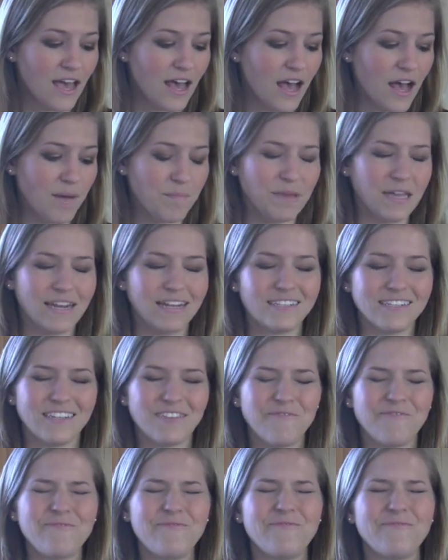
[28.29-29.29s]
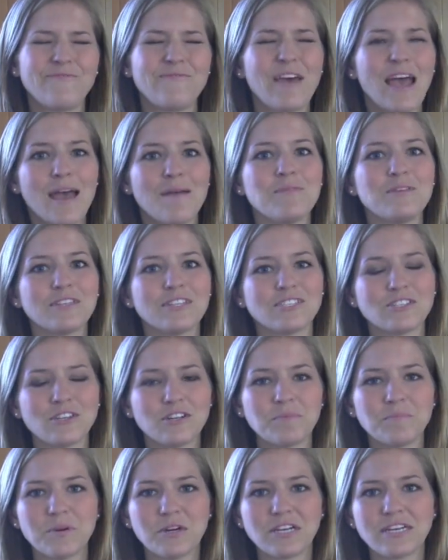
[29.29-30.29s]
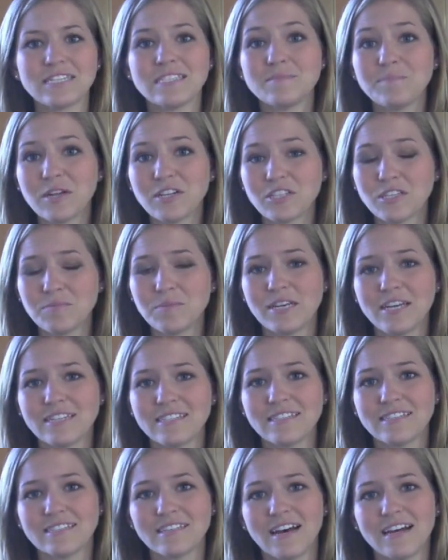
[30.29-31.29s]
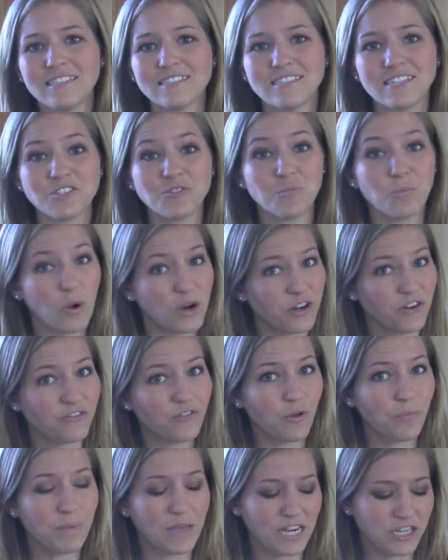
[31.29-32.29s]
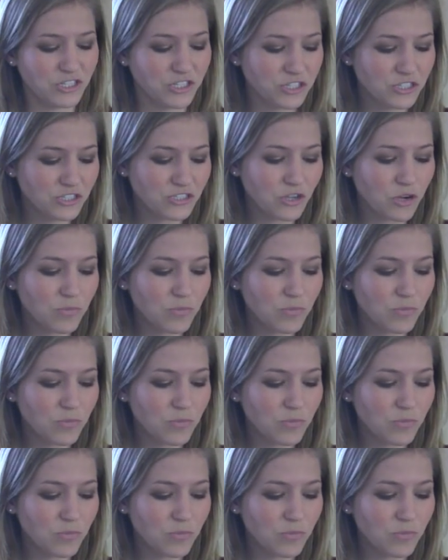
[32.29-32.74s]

Um, it is a fabulous cookbook, especially because it's got such wonderful pictures.